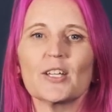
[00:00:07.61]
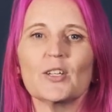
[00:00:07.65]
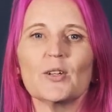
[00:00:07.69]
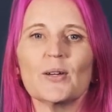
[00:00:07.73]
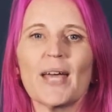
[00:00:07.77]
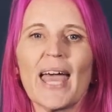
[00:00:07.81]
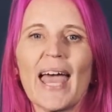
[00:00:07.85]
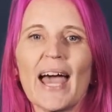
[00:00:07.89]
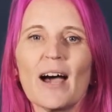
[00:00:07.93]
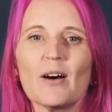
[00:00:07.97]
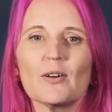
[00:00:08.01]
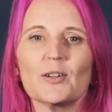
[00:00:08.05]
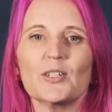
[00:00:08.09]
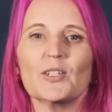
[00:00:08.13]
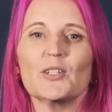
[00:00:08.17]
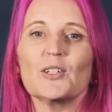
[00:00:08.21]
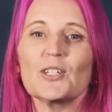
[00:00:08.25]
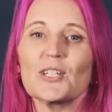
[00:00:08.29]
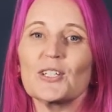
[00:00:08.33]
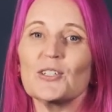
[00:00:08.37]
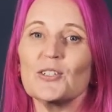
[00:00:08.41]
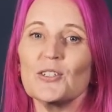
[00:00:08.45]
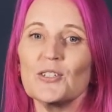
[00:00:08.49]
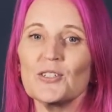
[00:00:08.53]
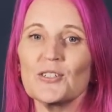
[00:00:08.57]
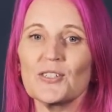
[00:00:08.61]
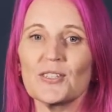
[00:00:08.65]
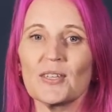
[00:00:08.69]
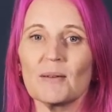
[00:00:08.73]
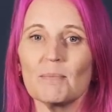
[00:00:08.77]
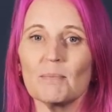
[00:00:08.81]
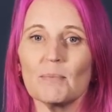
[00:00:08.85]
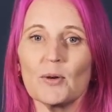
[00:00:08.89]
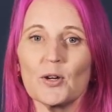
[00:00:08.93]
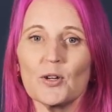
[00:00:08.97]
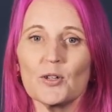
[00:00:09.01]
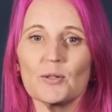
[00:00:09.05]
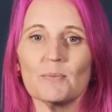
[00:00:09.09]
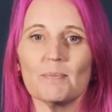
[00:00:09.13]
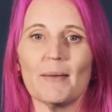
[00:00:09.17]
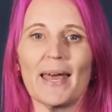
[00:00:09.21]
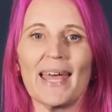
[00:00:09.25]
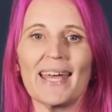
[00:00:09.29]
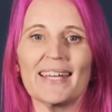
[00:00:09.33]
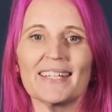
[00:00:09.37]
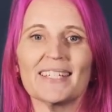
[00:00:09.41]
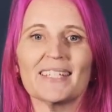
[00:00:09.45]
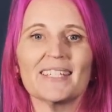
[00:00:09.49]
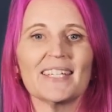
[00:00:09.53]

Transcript: you how you can use the mood mat